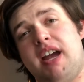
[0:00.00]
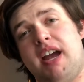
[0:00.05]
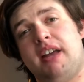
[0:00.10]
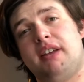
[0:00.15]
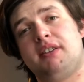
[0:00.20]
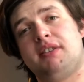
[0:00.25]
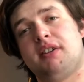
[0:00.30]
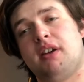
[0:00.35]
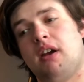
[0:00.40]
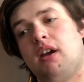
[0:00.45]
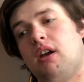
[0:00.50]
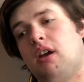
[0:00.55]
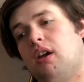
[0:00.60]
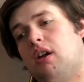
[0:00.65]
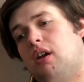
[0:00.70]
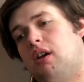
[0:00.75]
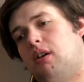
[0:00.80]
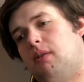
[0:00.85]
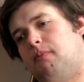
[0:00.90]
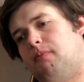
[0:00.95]
end.
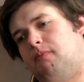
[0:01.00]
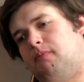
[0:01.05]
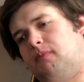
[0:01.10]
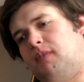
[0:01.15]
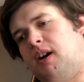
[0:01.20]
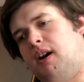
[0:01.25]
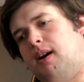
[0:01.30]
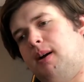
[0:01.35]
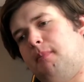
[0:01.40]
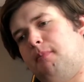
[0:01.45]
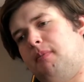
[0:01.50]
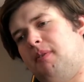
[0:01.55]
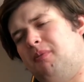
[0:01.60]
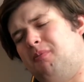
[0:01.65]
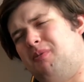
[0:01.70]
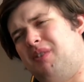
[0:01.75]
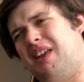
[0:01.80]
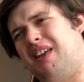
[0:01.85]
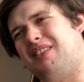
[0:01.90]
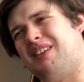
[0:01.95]

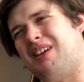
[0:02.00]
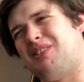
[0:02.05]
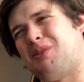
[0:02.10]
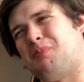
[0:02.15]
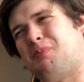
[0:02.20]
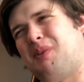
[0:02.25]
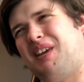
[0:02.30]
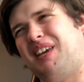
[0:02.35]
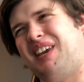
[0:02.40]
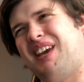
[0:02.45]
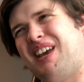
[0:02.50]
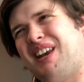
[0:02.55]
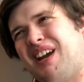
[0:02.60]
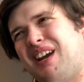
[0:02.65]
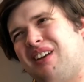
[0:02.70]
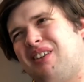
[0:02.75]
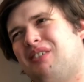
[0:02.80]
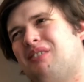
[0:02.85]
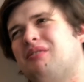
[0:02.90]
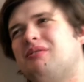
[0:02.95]
Um, at the
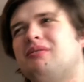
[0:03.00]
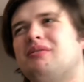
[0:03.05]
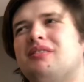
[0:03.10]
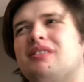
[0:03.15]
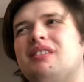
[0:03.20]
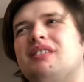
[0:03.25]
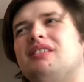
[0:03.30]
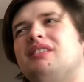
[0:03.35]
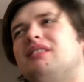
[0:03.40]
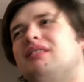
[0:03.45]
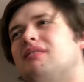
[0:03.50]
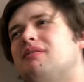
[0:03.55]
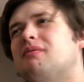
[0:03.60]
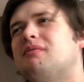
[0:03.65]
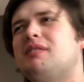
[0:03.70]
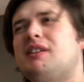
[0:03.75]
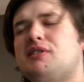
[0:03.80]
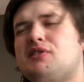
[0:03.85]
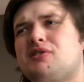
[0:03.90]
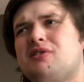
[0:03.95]
beginning,
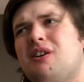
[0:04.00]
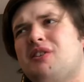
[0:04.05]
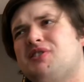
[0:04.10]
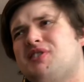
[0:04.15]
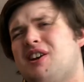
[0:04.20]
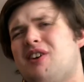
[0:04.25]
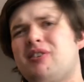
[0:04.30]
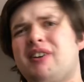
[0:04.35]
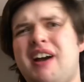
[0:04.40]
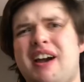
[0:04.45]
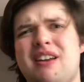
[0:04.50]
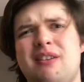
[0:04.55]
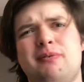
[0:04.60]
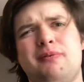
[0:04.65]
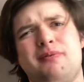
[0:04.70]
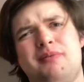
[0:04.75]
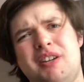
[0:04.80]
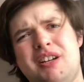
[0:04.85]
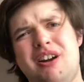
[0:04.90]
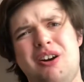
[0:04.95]
it starts out kind
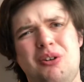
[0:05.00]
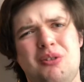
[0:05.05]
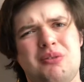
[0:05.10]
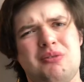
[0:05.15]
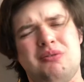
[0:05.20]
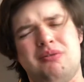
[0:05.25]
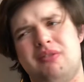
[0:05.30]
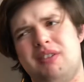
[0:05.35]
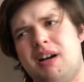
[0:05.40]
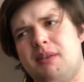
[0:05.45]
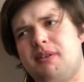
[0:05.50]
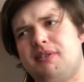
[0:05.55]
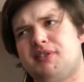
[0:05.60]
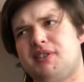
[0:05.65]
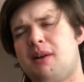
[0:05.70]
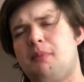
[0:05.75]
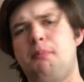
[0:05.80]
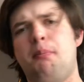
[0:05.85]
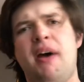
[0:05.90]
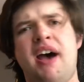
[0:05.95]
of you know uh, it's
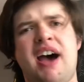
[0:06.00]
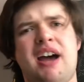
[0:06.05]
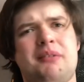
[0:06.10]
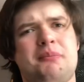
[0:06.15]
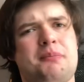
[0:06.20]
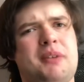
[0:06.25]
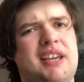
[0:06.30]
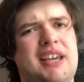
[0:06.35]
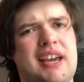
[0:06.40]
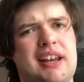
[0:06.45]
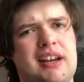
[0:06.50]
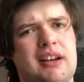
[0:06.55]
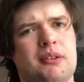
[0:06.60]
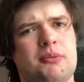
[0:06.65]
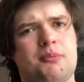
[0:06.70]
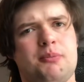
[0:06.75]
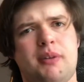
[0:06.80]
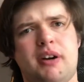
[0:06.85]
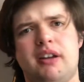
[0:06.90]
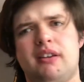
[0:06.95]
not a bad
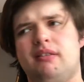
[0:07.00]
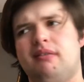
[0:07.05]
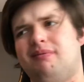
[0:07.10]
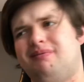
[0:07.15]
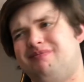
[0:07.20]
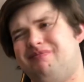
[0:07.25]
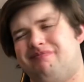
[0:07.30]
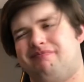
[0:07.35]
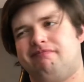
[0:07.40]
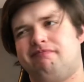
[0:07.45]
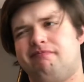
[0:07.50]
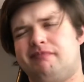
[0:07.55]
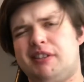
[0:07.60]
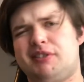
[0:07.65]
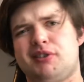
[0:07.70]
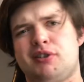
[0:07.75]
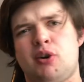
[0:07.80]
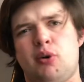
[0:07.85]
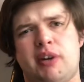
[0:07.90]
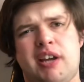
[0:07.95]
beginning, but
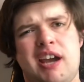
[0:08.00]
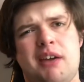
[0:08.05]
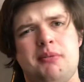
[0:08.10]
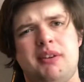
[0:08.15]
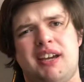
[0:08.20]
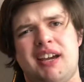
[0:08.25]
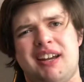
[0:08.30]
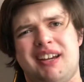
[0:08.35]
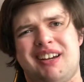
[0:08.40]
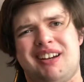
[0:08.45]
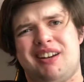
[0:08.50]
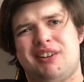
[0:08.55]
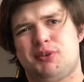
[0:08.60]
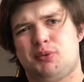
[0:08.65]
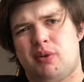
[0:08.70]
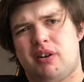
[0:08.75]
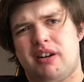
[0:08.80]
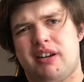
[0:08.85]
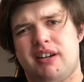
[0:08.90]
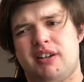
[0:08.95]
it's an okay beginning. It is
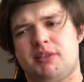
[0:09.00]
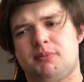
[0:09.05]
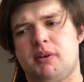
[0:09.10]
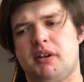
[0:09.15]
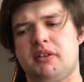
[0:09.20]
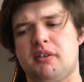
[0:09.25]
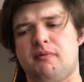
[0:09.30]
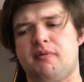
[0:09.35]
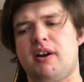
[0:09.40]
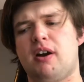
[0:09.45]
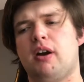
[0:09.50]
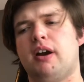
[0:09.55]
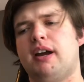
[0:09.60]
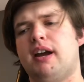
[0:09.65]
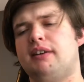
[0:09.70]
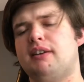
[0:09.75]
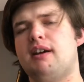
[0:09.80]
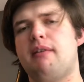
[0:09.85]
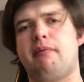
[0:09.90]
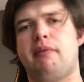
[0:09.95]
what it is, but the very
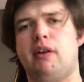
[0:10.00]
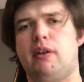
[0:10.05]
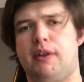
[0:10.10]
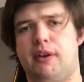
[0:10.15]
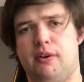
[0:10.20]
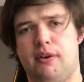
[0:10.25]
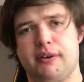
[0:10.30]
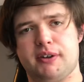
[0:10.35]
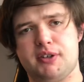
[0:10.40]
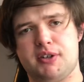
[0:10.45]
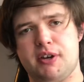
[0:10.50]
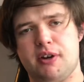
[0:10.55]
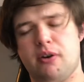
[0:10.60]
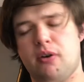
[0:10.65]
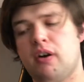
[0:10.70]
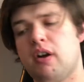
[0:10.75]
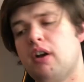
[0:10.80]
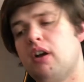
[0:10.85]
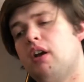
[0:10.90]
end definitely hooks you.